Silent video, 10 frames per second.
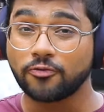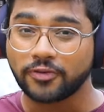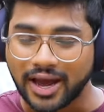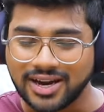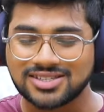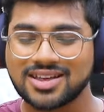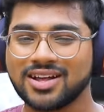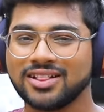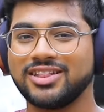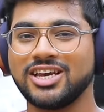flights,
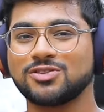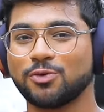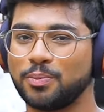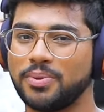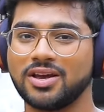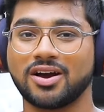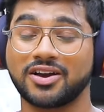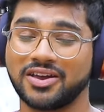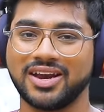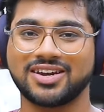these would be a
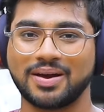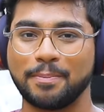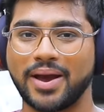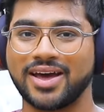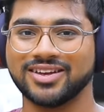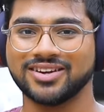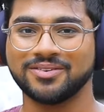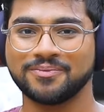great companion.